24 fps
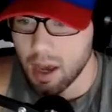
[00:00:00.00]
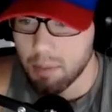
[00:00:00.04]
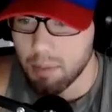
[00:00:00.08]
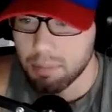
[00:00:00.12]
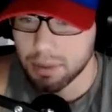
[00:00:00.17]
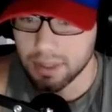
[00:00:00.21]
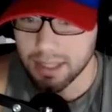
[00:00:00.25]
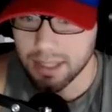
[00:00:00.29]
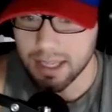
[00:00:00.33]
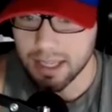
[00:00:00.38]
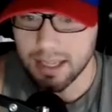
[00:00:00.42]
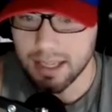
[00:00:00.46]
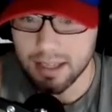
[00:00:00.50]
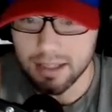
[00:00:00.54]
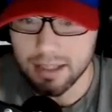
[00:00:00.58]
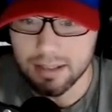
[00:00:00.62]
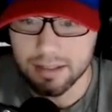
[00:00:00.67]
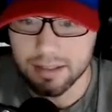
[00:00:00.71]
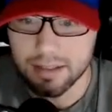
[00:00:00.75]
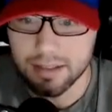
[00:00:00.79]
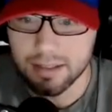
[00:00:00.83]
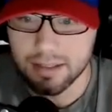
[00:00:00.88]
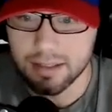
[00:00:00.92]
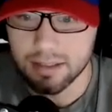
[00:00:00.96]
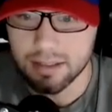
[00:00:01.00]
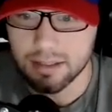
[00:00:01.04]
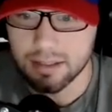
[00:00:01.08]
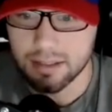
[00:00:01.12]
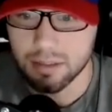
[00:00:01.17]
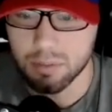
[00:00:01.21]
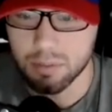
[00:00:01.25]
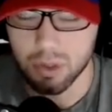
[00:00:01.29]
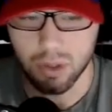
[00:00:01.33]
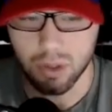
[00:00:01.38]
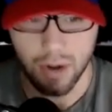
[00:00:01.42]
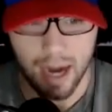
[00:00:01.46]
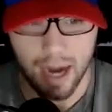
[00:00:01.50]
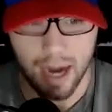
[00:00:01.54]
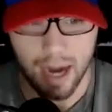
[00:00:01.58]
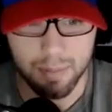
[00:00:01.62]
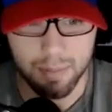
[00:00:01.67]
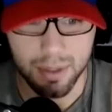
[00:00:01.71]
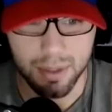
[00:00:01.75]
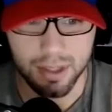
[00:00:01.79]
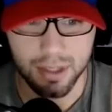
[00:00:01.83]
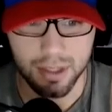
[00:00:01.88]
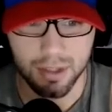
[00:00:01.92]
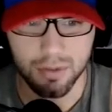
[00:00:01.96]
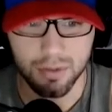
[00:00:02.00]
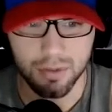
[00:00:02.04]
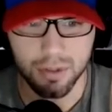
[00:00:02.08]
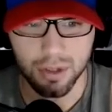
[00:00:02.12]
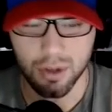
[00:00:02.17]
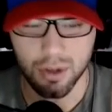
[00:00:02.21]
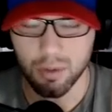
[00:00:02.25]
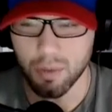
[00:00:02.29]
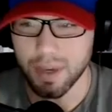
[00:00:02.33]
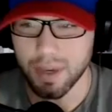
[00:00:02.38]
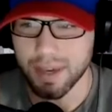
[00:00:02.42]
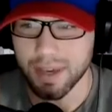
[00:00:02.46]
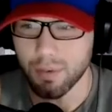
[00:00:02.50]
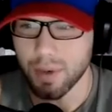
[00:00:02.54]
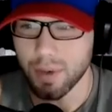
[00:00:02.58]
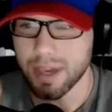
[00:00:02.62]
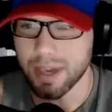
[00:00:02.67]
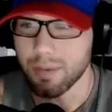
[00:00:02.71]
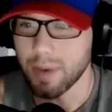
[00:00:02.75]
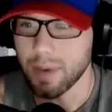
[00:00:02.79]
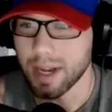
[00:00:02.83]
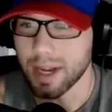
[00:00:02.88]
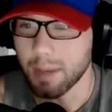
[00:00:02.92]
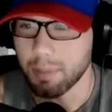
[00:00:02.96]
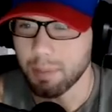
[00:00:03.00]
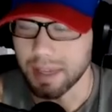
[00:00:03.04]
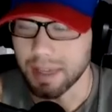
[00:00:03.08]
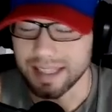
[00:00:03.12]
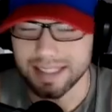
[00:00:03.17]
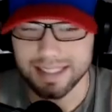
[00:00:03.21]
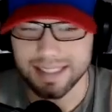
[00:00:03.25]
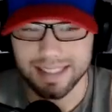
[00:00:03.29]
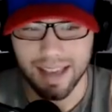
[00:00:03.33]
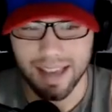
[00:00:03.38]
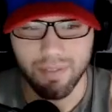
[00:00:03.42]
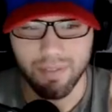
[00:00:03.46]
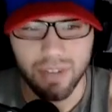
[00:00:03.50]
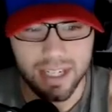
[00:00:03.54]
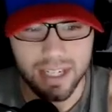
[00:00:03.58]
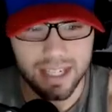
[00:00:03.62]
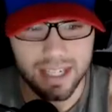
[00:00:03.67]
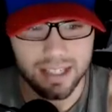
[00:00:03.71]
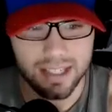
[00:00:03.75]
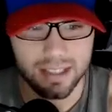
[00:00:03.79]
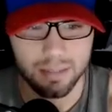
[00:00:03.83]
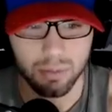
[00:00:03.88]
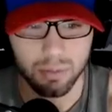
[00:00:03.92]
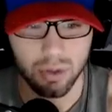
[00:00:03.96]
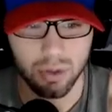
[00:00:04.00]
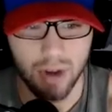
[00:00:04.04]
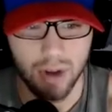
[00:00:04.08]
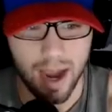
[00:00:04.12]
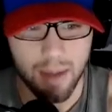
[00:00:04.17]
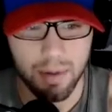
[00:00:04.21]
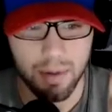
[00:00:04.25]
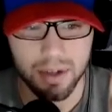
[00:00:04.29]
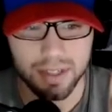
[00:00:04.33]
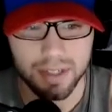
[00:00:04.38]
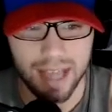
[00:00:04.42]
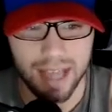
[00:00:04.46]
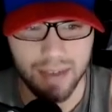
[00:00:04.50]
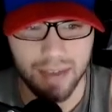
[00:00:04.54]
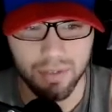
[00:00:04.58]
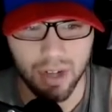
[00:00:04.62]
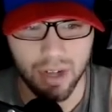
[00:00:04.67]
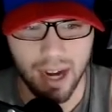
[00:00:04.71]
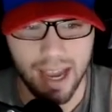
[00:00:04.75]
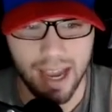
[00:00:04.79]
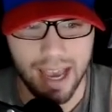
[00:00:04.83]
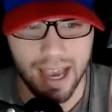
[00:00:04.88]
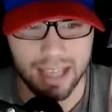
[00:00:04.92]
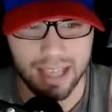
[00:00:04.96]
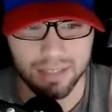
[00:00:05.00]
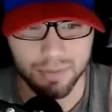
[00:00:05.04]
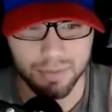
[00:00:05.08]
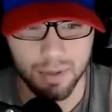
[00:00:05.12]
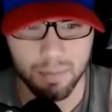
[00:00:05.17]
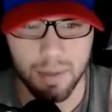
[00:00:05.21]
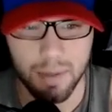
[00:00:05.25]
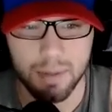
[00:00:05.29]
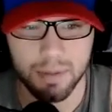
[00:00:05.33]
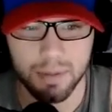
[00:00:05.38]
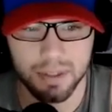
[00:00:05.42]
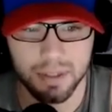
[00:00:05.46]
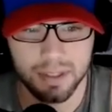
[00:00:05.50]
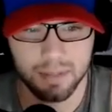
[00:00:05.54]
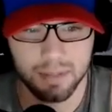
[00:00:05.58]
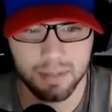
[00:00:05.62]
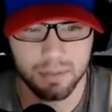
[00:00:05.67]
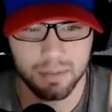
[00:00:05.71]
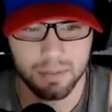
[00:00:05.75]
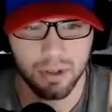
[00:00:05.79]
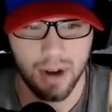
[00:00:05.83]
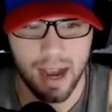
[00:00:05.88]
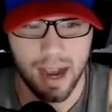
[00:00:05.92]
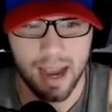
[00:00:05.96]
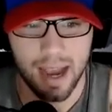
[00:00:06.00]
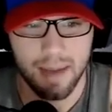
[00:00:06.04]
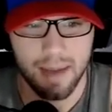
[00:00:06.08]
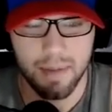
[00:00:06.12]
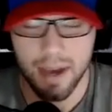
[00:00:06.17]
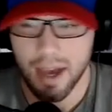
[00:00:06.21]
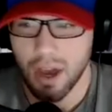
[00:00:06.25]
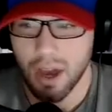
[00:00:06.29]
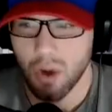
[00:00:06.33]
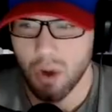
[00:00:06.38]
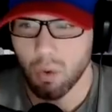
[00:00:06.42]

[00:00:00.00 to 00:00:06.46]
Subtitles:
Please subscribe to the YouTube. We went up like 70 subscribers after I asked for people to subscribe.